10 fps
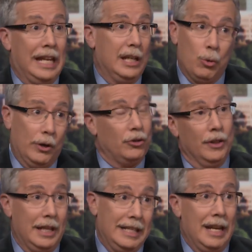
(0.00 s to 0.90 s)
any question
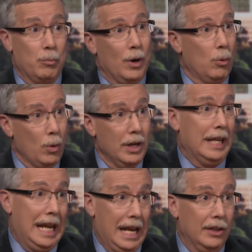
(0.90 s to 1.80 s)
they damn well want to
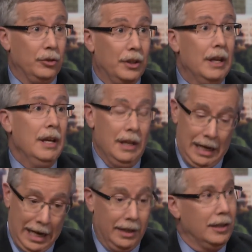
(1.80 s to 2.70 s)
ask.
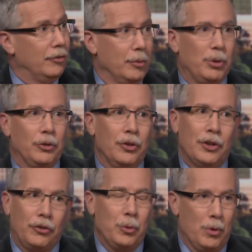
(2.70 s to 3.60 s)
And if the person
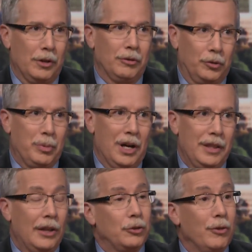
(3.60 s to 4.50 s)
doesn't want to respond,
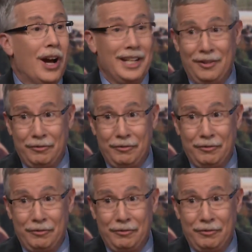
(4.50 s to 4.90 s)
that's fine. In